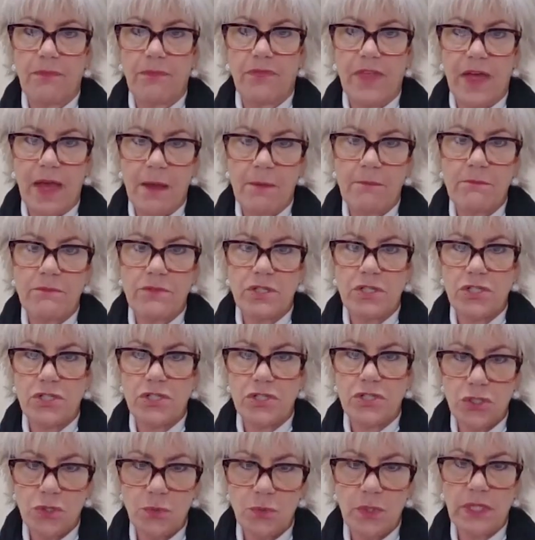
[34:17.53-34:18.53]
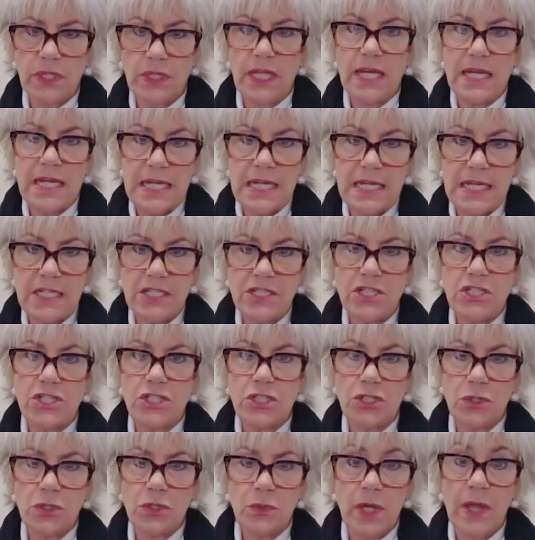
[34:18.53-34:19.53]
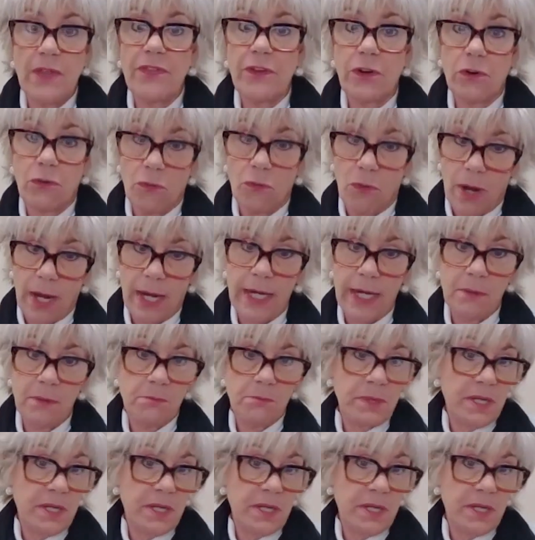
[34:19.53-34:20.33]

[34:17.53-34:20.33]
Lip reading: them to do what they need to do, and they're right,